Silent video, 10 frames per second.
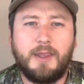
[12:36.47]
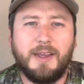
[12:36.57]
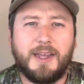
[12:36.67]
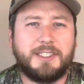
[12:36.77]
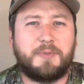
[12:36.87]

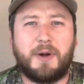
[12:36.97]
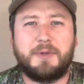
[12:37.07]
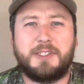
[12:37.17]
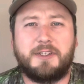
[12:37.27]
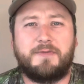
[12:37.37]
I guess the purpose
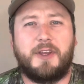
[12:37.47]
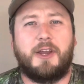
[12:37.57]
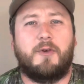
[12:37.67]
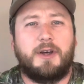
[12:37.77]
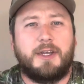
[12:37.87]
of this video
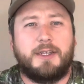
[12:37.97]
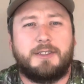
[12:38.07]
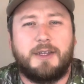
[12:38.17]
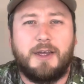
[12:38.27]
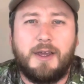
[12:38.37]
really is,
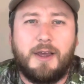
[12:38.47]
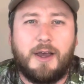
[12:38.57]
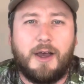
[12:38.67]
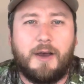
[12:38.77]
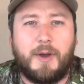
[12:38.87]

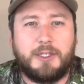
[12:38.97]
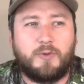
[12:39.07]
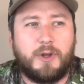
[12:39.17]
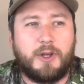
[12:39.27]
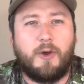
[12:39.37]
I just
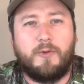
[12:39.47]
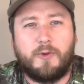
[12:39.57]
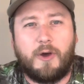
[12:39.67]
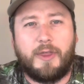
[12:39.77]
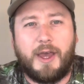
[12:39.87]
wanted to go through
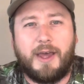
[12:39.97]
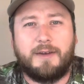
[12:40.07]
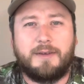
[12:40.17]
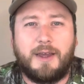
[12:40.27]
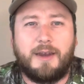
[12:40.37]
all
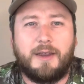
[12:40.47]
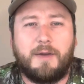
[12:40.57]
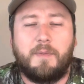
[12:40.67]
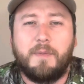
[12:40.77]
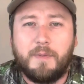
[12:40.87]
that, kind of
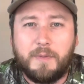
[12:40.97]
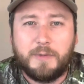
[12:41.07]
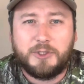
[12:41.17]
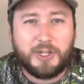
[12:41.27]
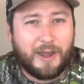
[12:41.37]

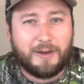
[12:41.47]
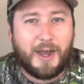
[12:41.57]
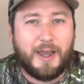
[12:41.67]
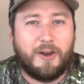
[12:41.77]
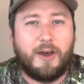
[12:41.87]
shine a
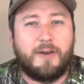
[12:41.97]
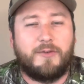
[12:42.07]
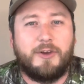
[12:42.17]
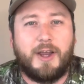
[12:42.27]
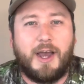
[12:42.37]
light on it for
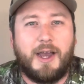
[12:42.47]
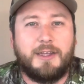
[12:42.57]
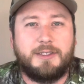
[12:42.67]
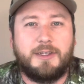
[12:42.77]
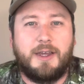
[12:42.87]
you
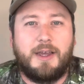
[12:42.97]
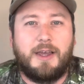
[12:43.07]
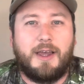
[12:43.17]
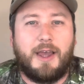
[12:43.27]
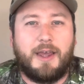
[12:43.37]
guys,
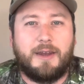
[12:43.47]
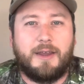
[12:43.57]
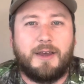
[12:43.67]
and